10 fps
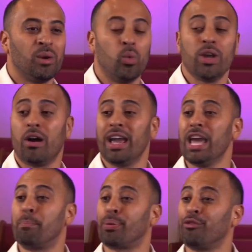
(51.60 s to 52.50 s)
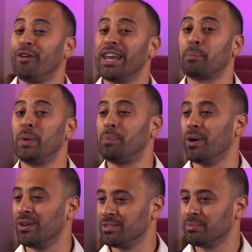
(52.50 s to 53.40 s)
We are a prophetic
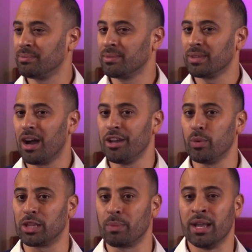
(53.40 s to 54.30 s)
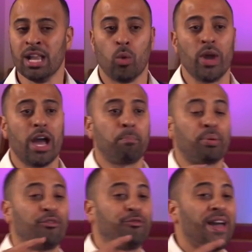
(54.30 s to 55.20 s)
people. Are you with me? We are a
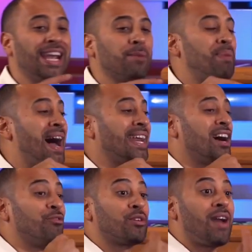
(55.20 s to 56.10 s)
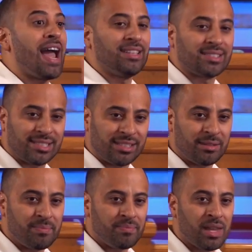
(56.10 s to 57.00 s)
prophetic body of Christ.
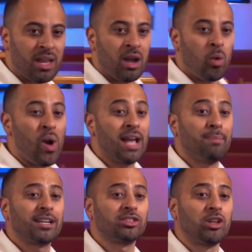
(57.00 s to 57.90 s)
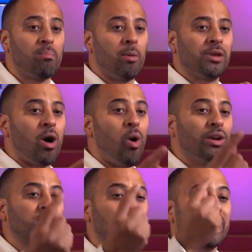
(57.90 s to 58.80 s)
Why? Because the moment the
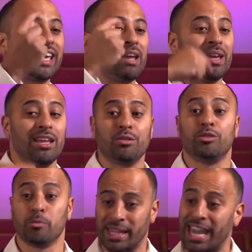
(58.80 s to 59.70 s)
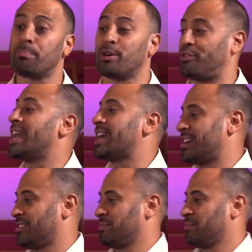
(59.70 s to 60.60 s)
Holy Spirit came in you, you became prophetic.